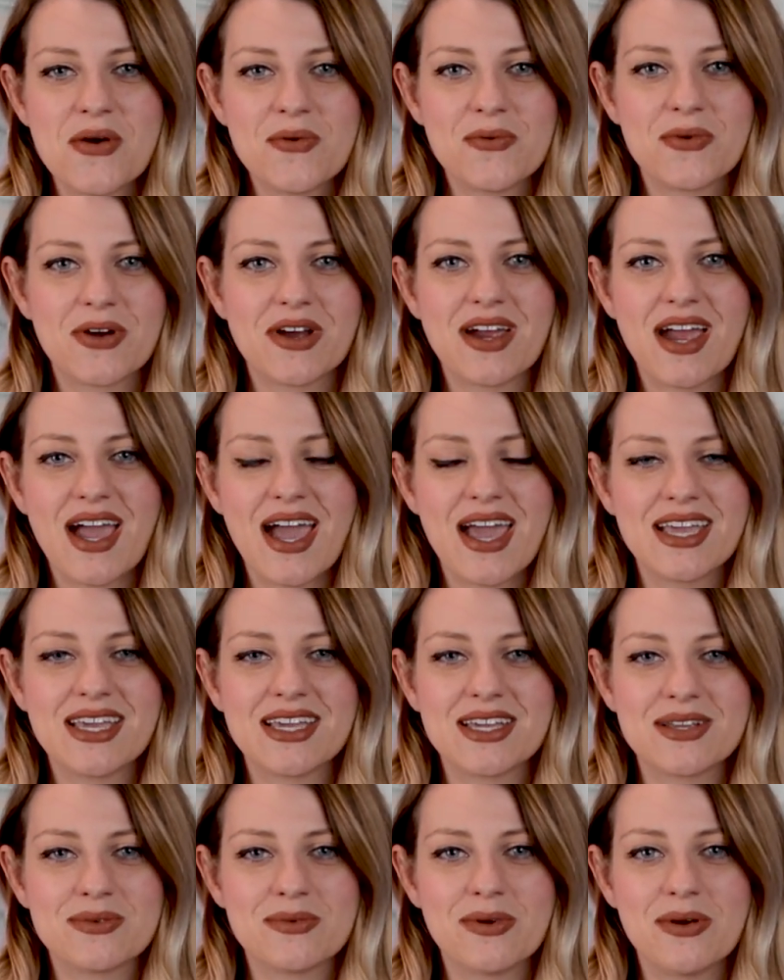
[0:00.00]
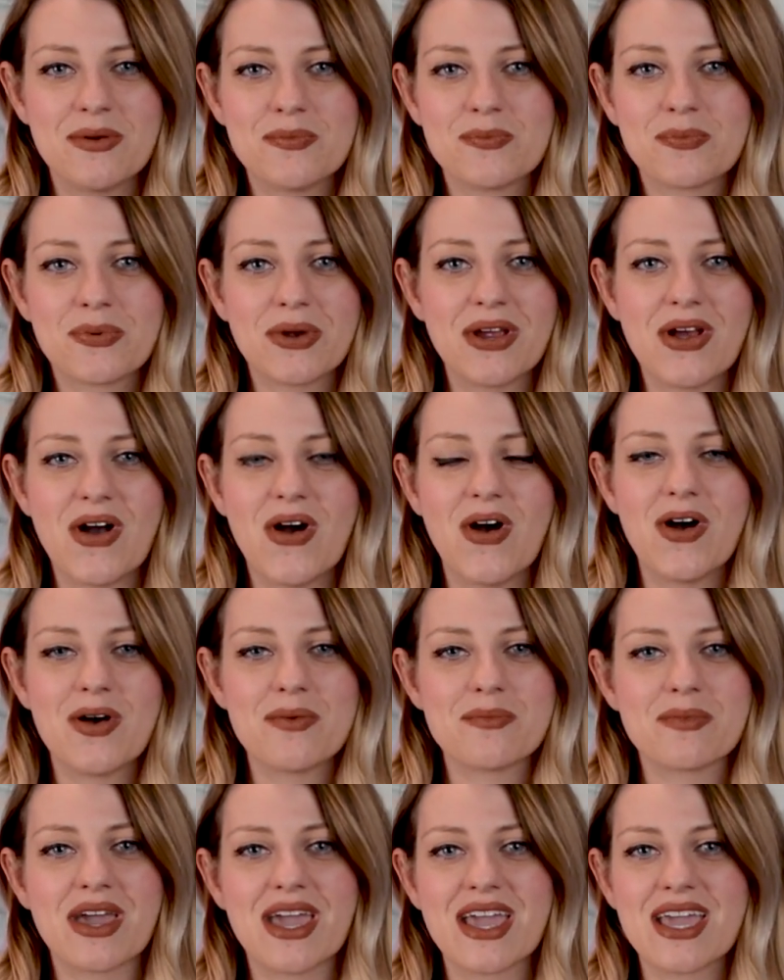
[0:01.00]
where I can bring
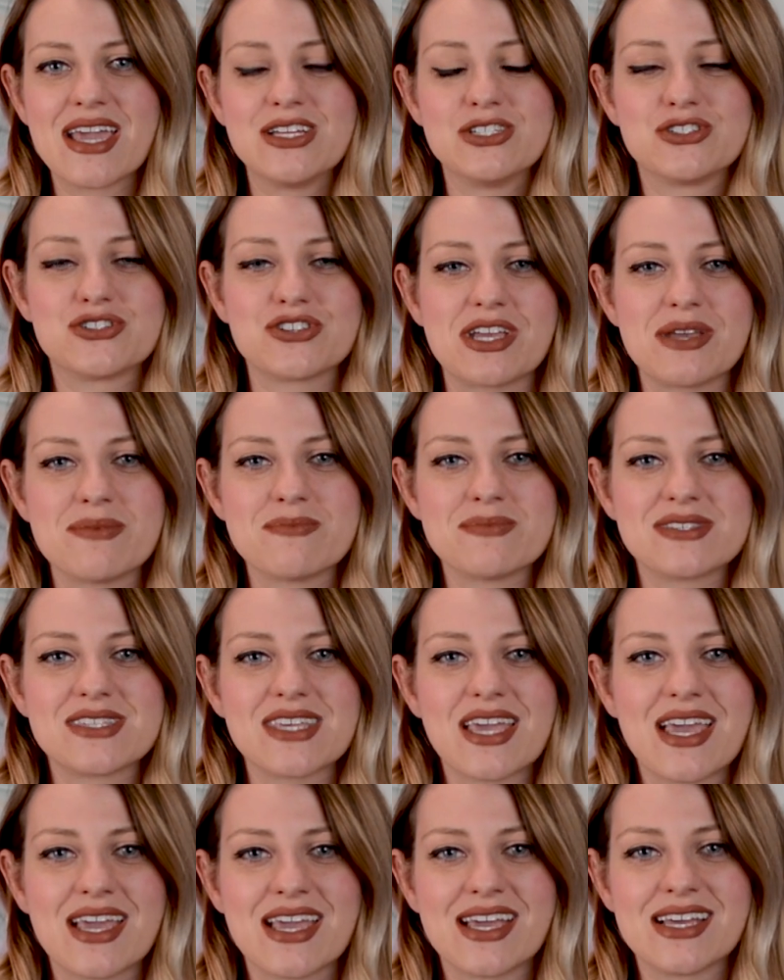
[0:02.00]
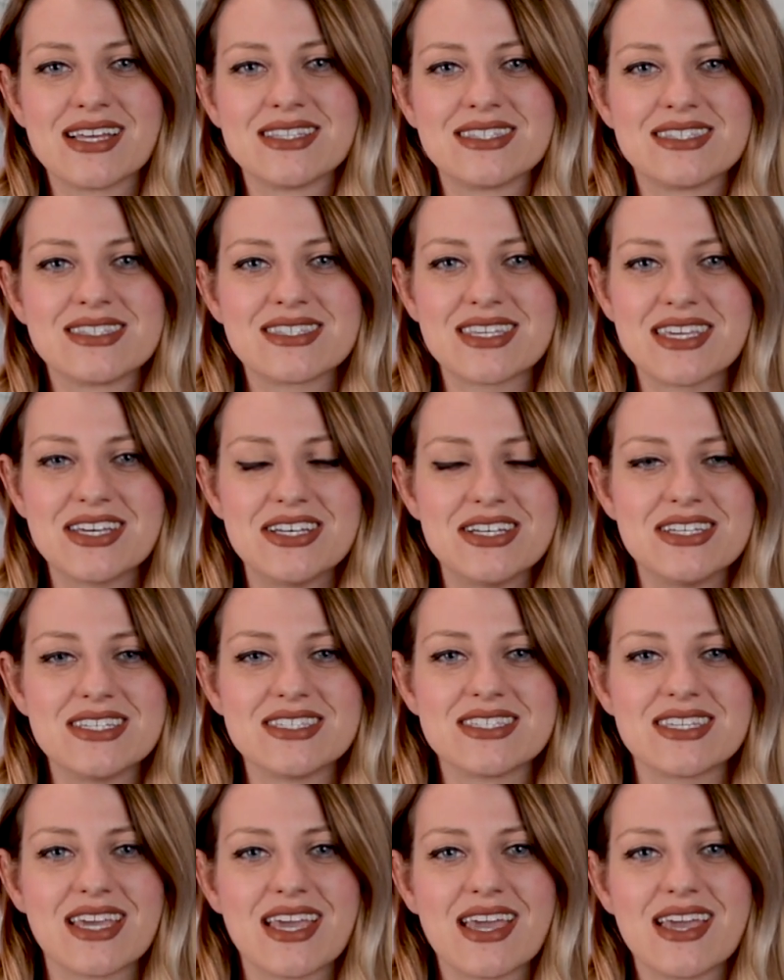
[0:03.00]
all my dreams and
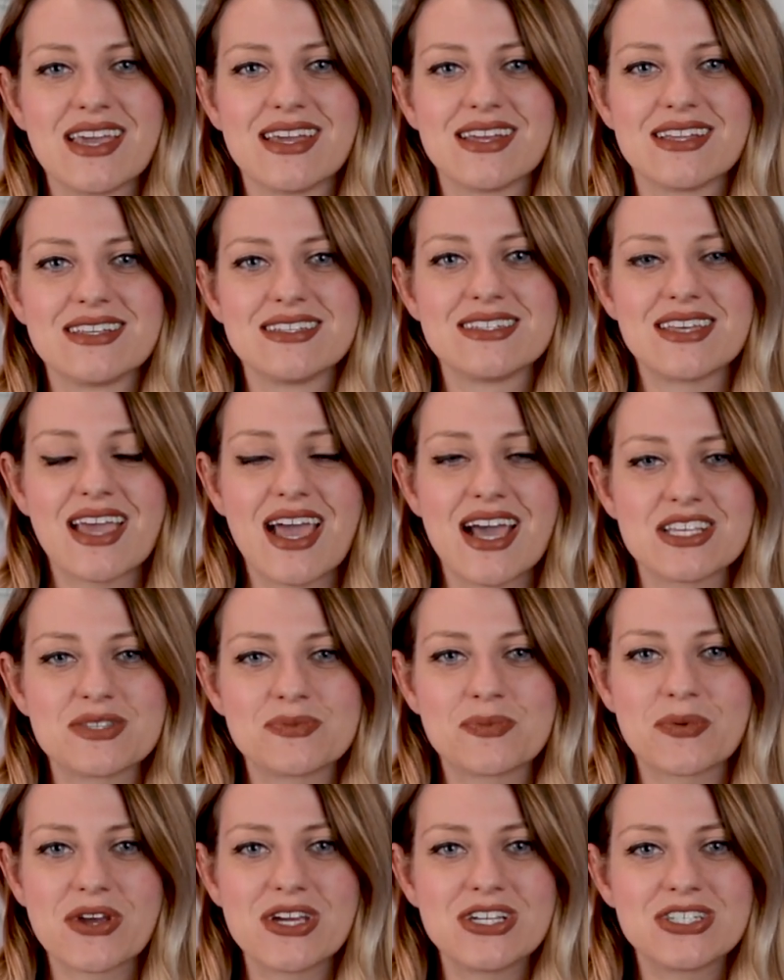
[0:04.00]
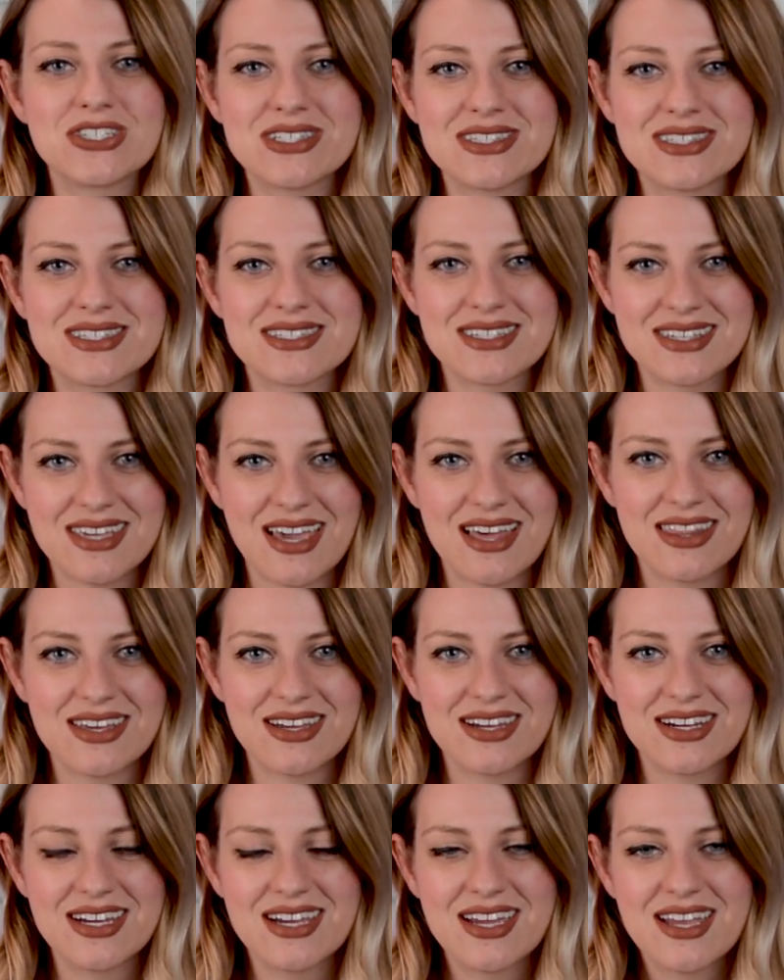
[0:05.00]
skills and aspirations
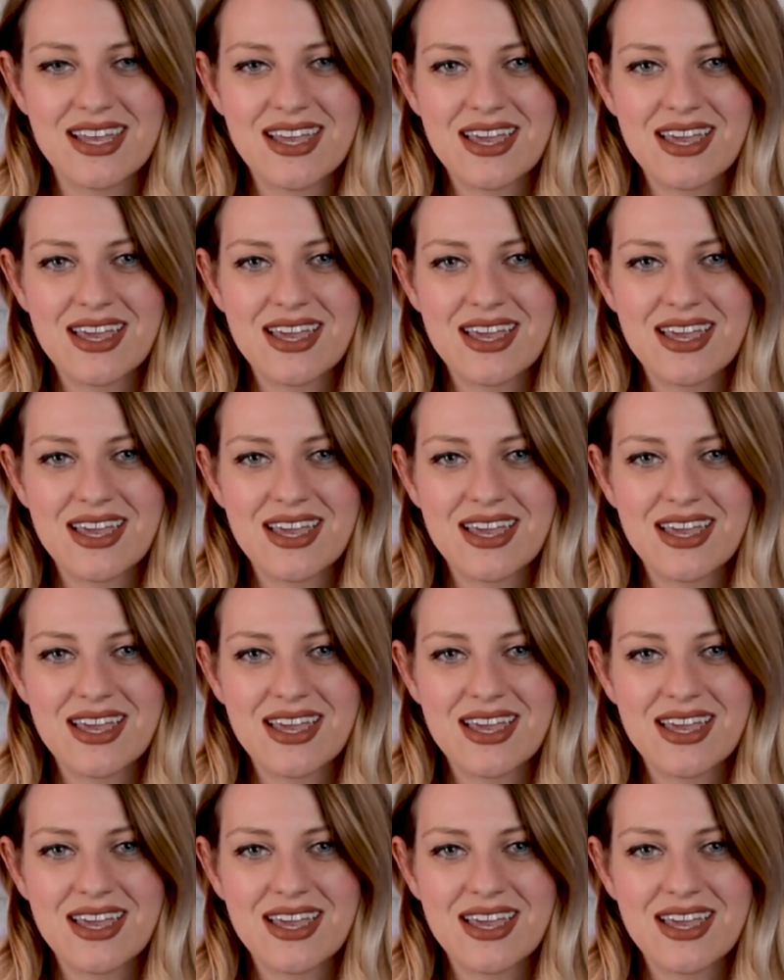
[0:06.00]
together